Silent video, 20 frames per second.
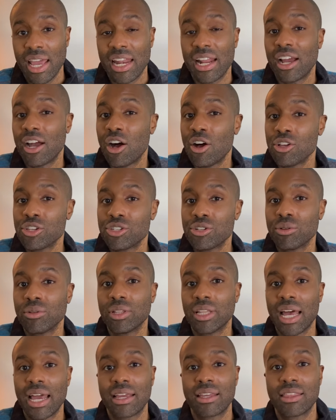And I also
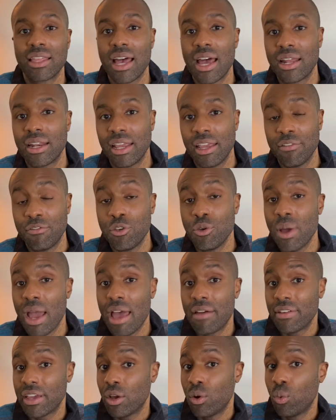like that if you
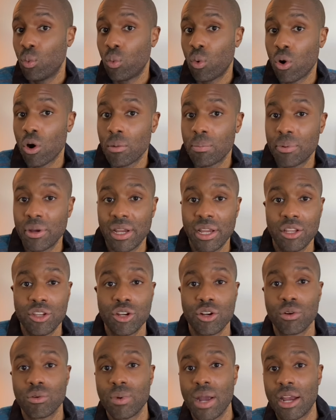have a warp in
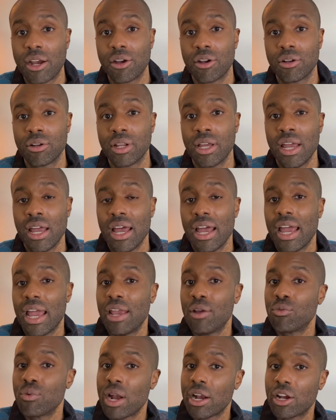your record,
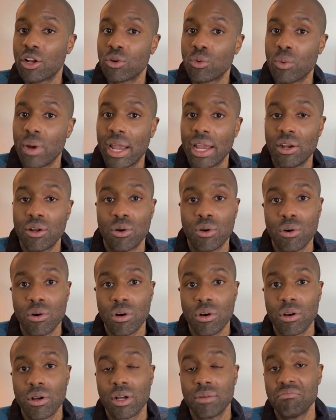a record weight,
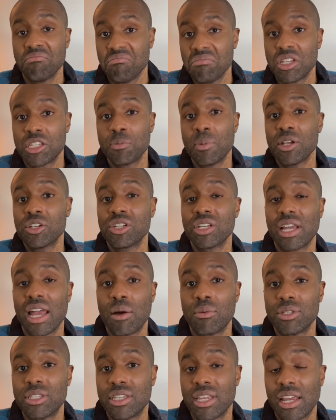or especially I
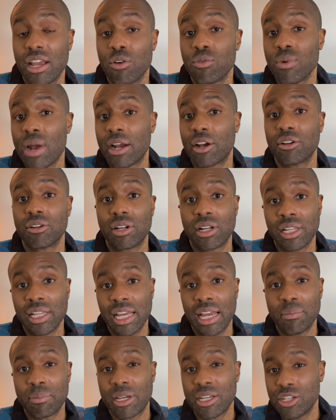would say a record
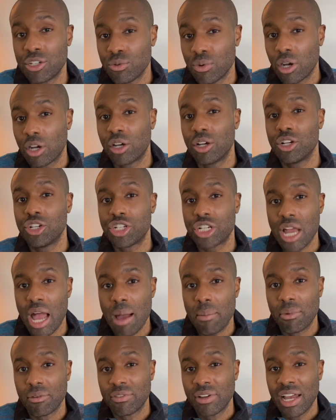clamp, can do a good
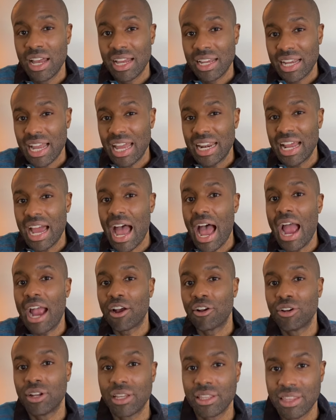job of kind of
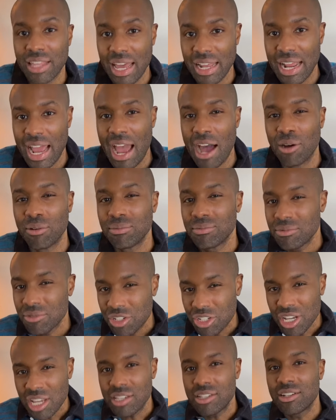ironing that out
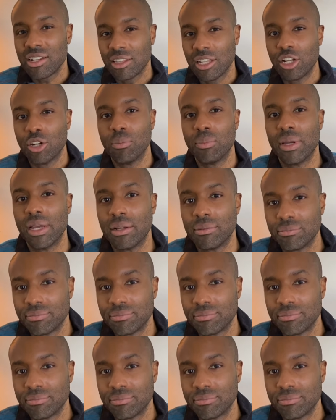just a little bit.